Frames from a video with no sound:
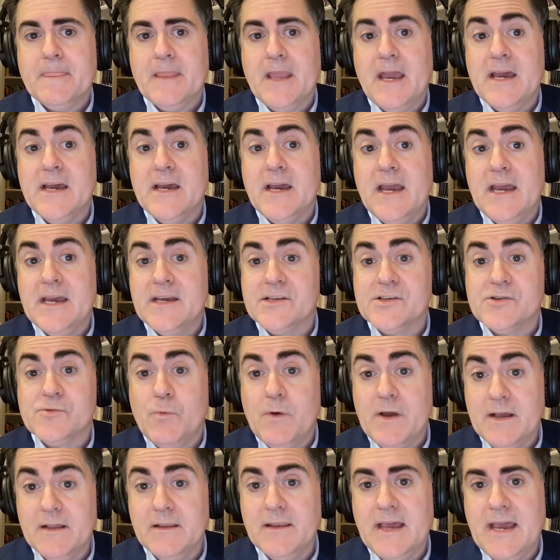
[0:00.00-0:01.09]
As
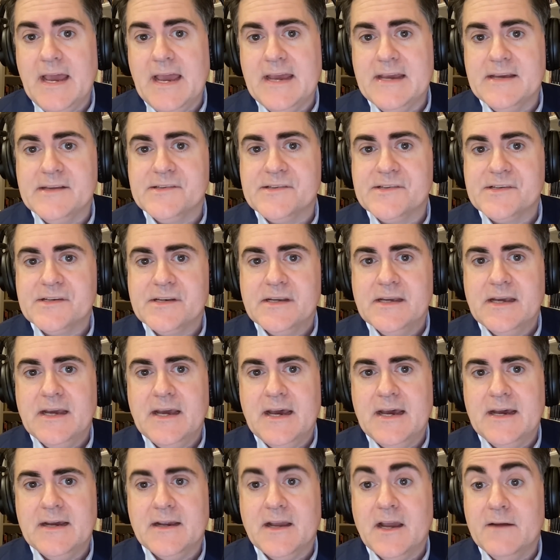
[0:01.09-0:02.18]
well as
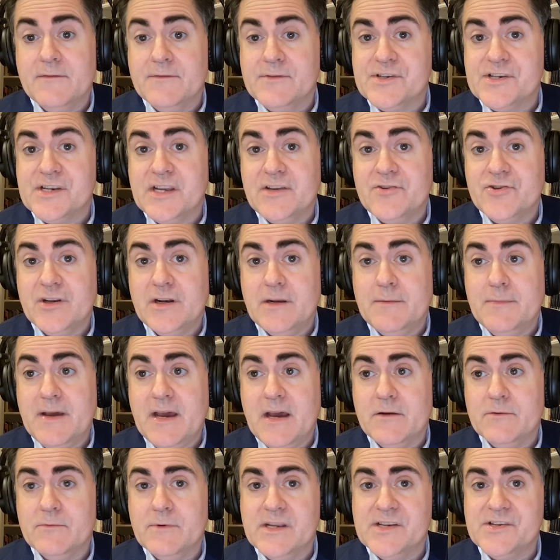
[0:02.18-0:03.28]
a conversation
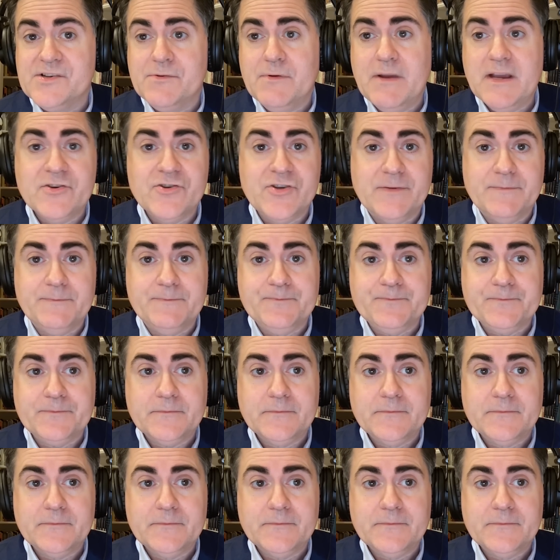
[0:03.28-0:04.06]
about resurrection.